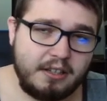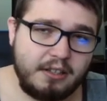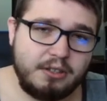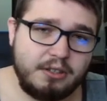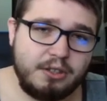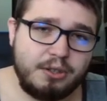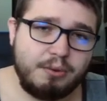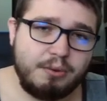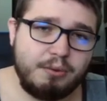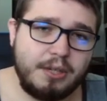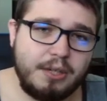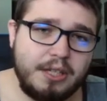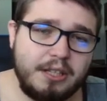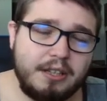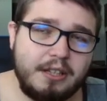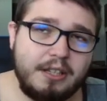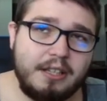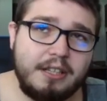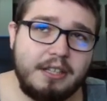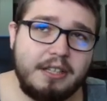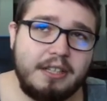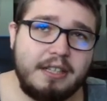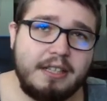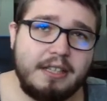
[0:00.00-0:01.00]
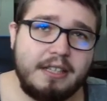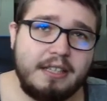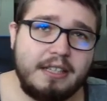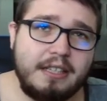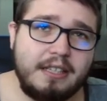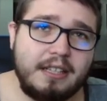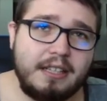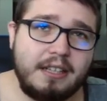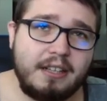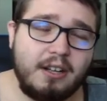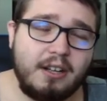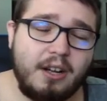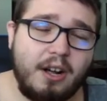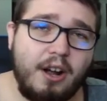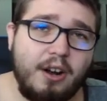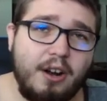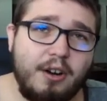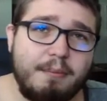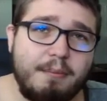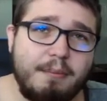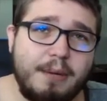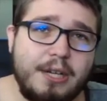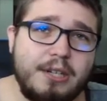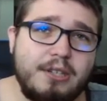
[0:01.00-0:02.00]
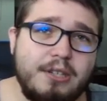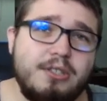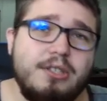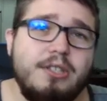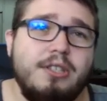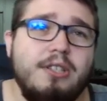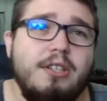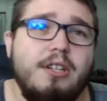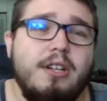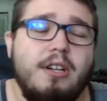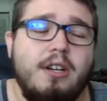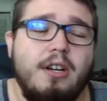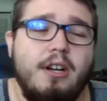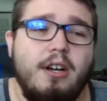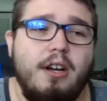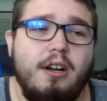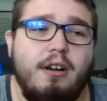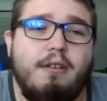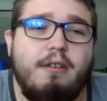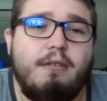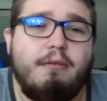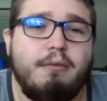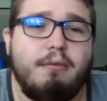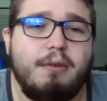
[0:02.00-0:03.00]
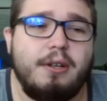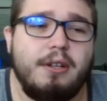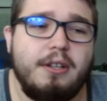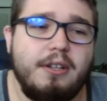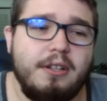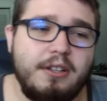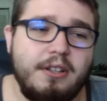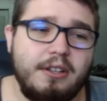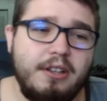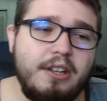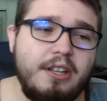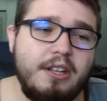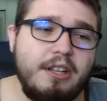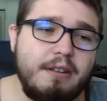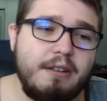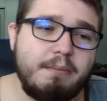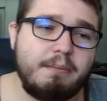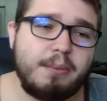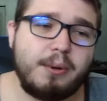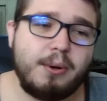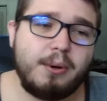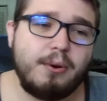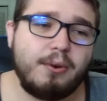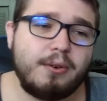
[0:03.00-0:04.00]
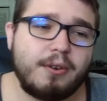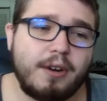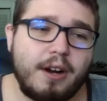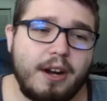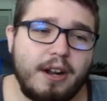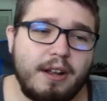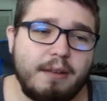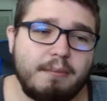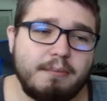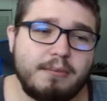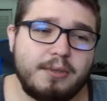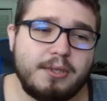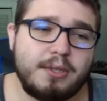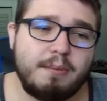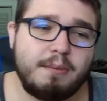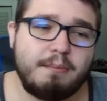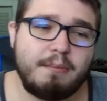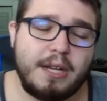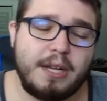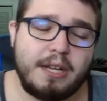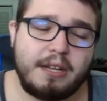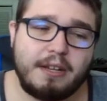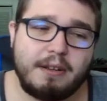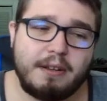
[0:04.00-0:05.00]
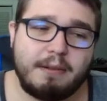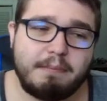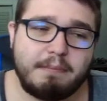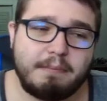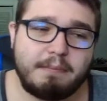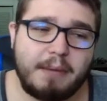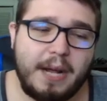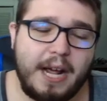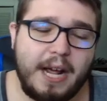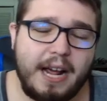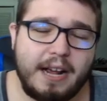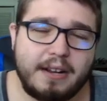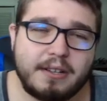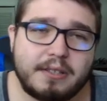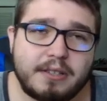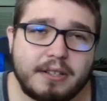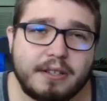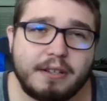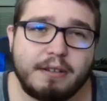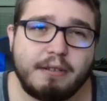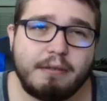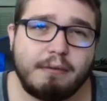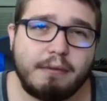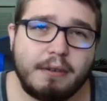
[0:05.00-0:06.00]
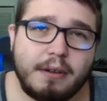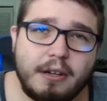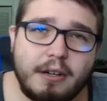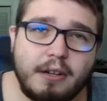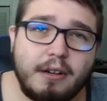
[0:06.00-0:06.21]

doing the automation of the program to make it passive